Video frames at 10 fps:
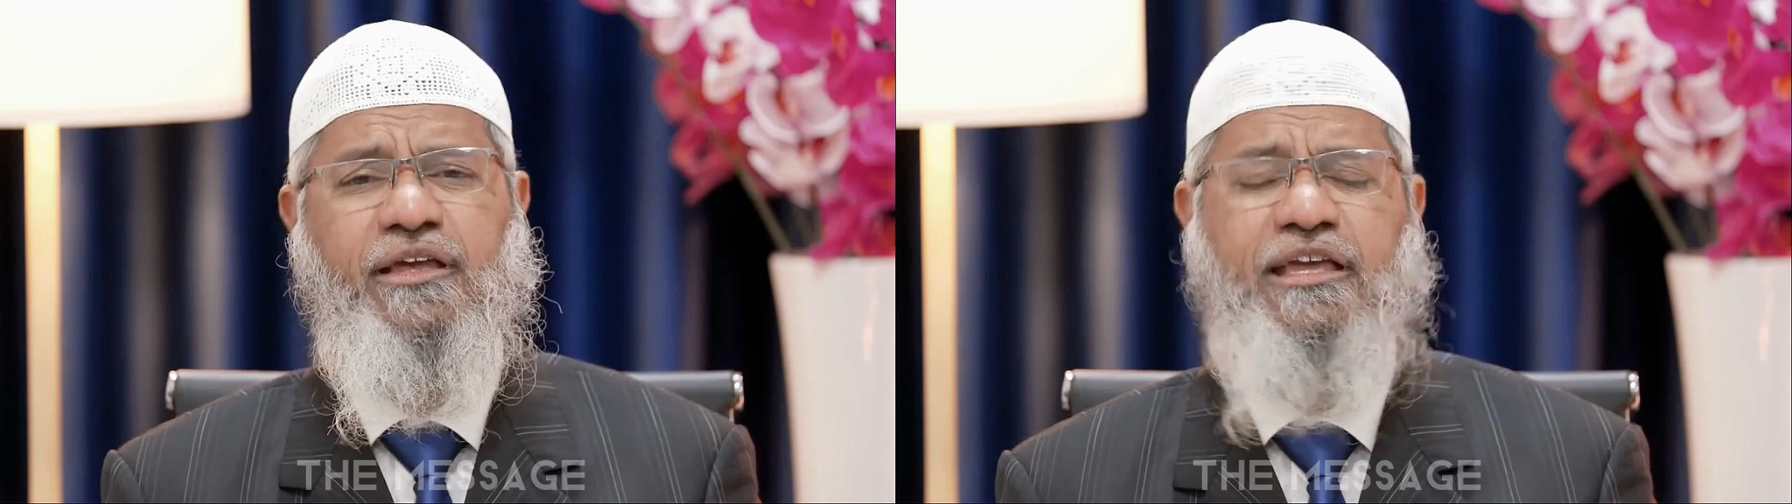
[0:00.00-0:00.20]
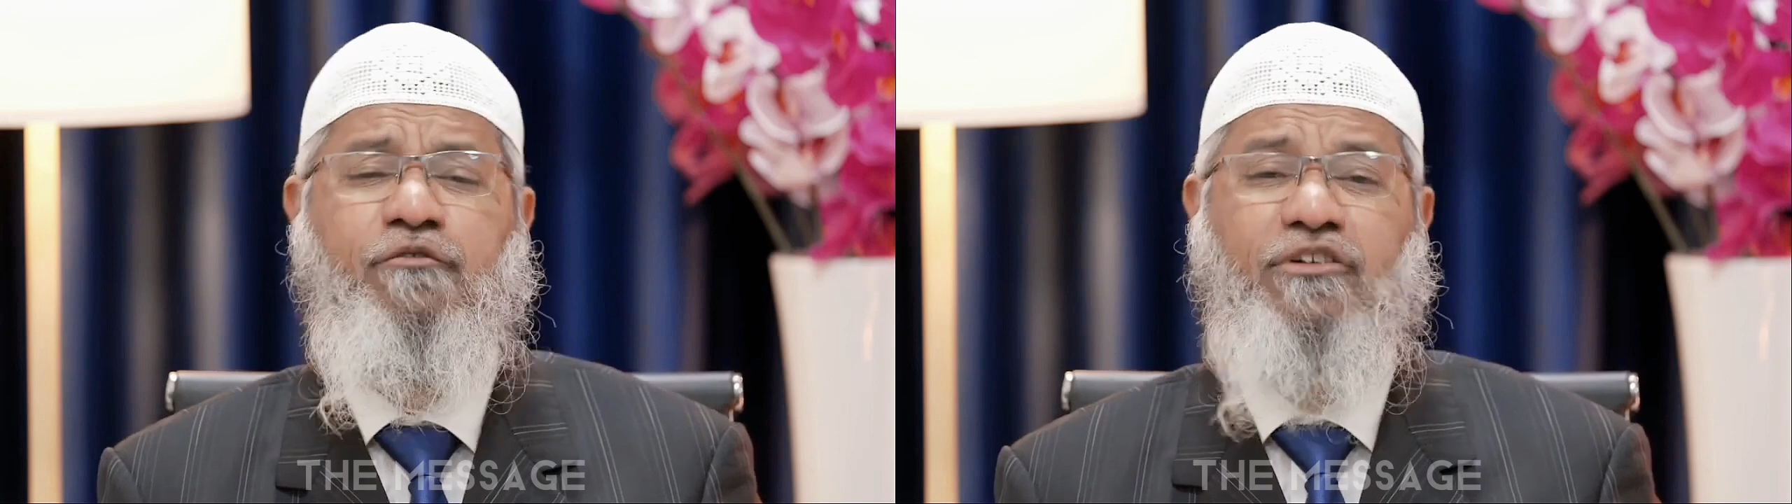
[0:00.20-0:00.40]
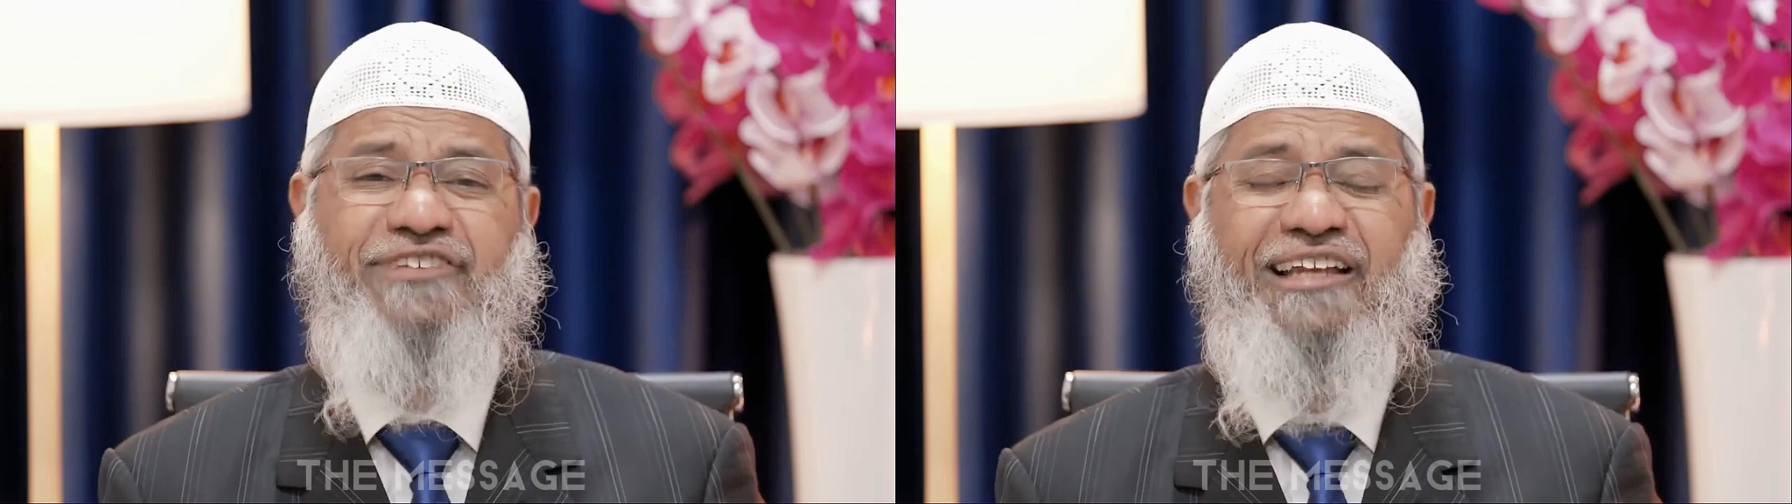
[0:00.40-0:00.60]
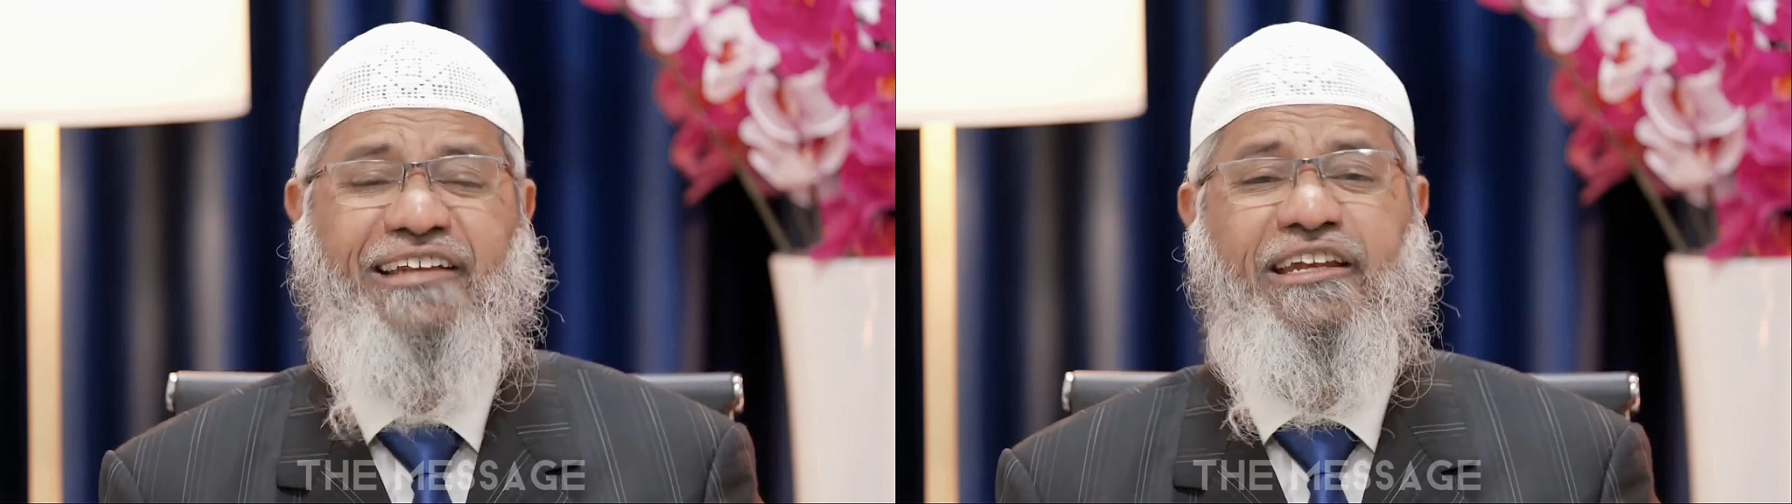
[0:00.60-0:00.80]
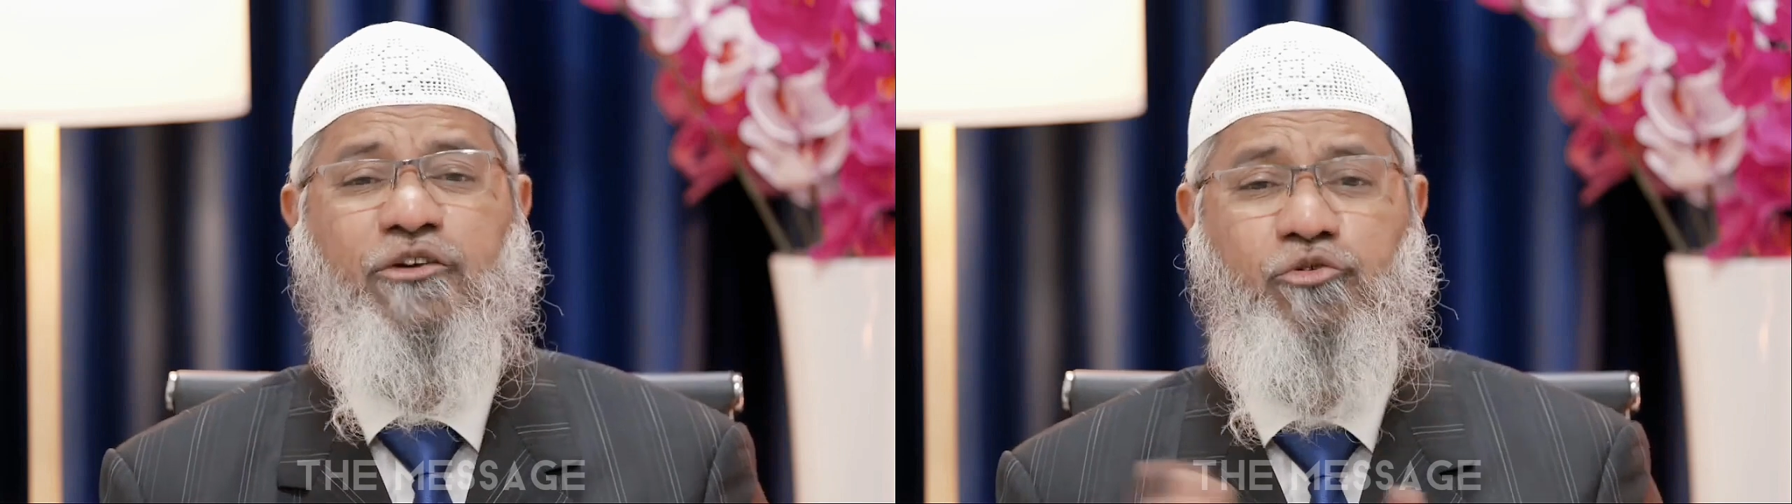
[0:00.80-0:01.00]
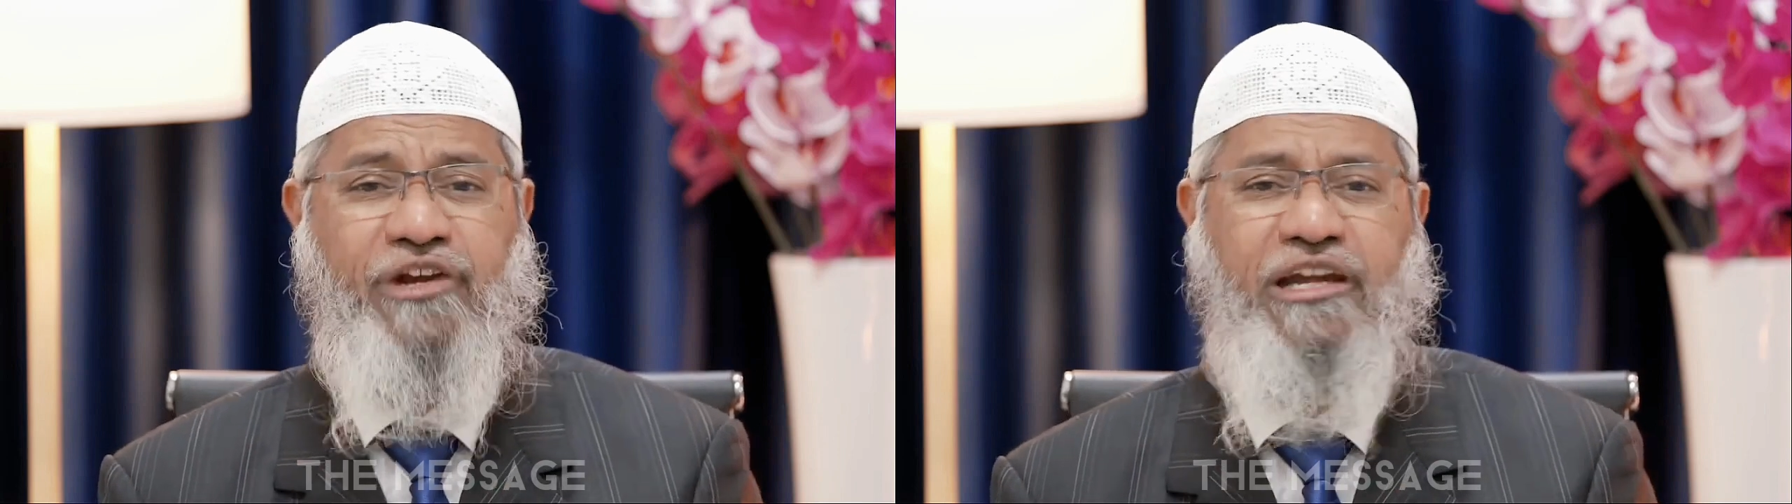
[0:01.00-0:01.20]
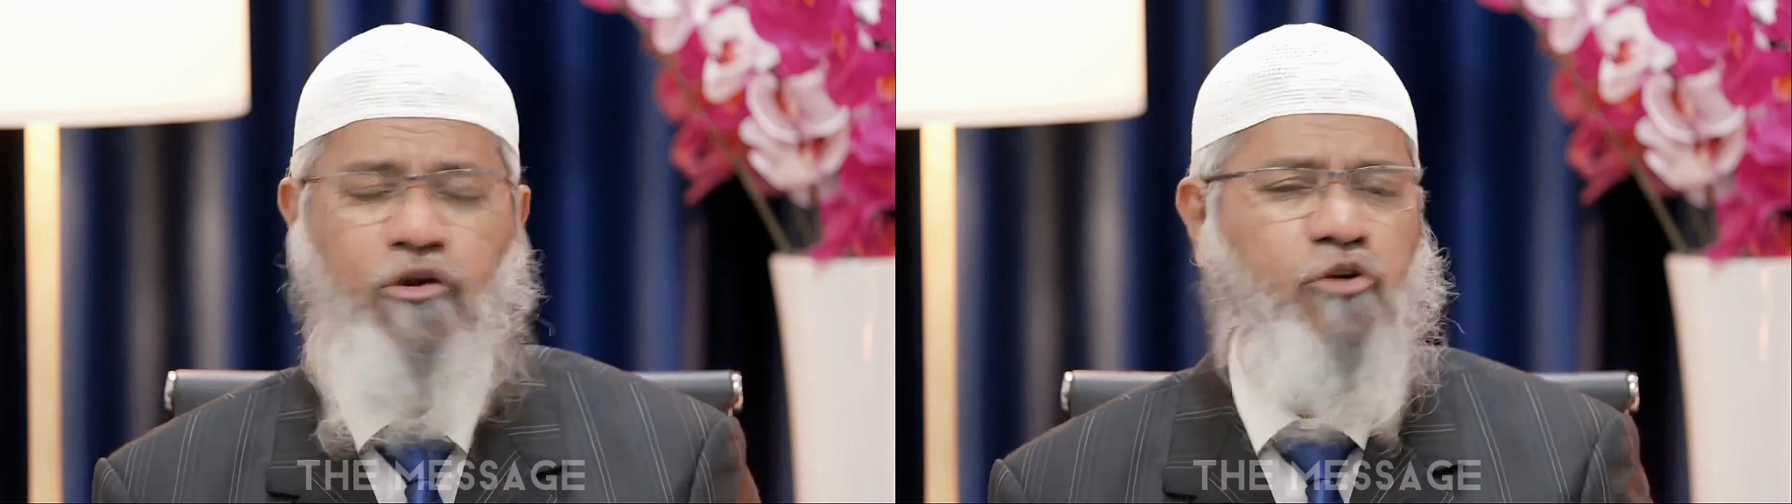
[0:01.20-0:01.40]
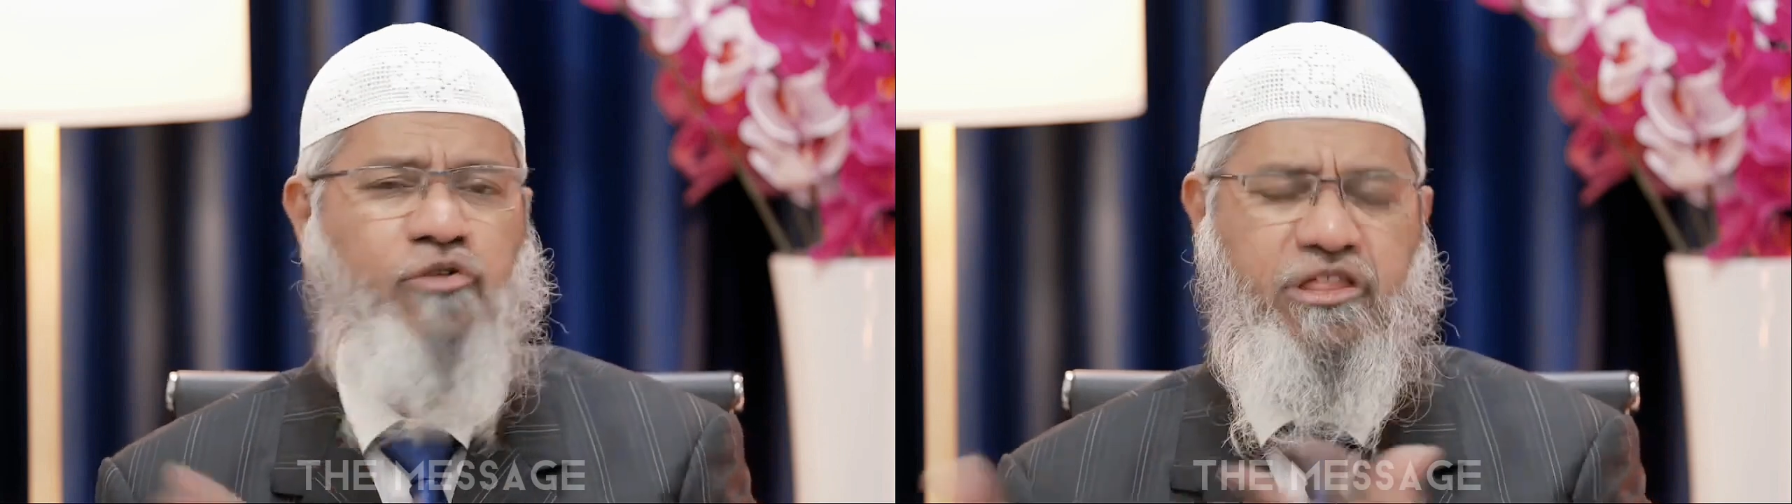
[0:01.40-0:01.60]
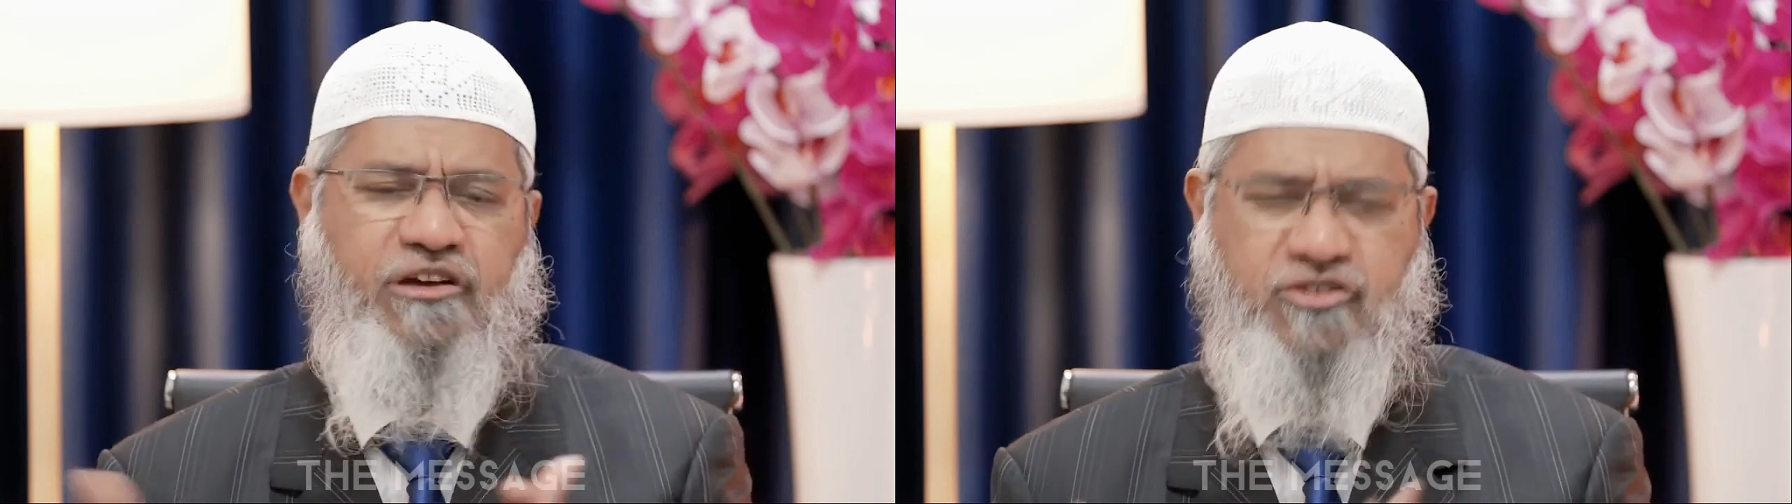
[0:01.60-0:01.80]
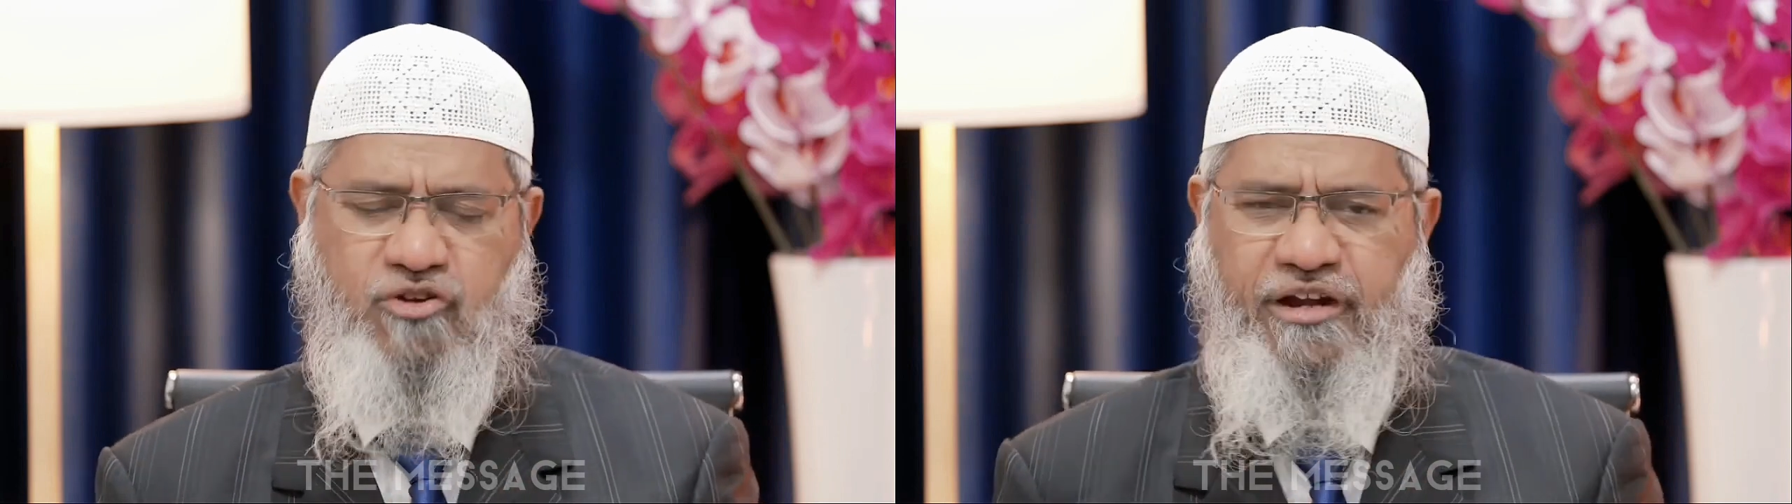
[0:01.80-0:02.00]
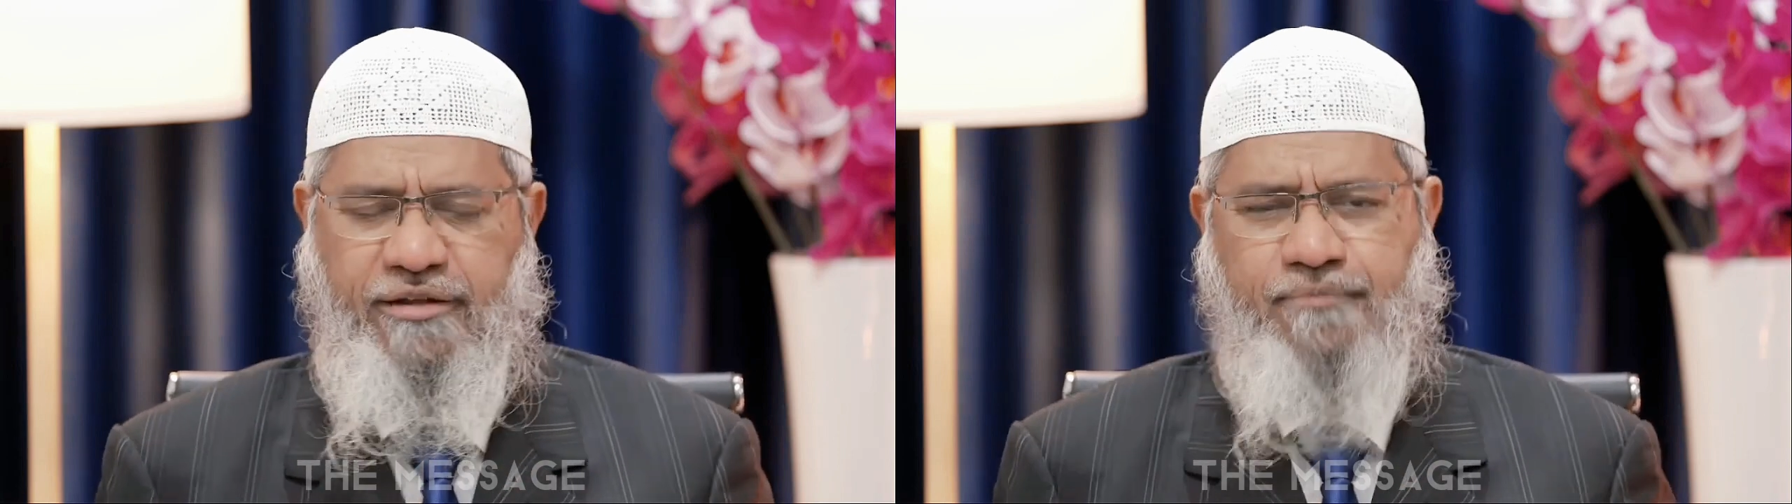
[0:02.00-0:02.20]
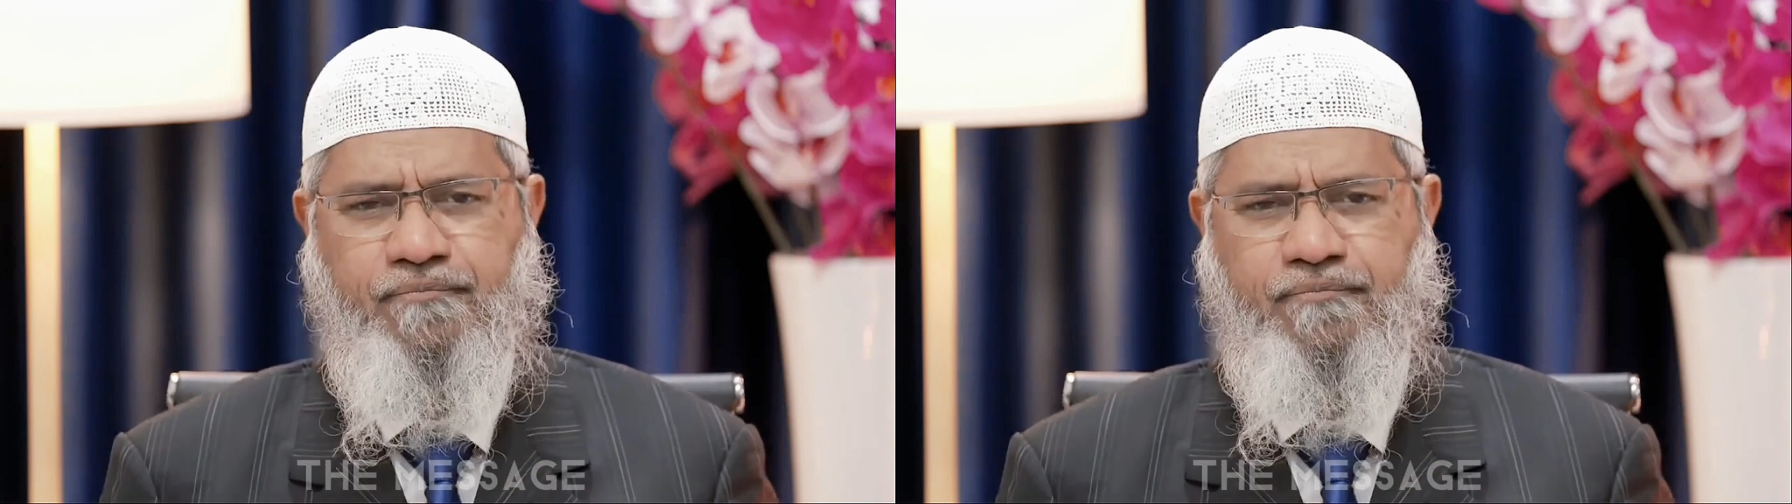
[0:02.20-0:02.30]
he was selected to treat or do research on it.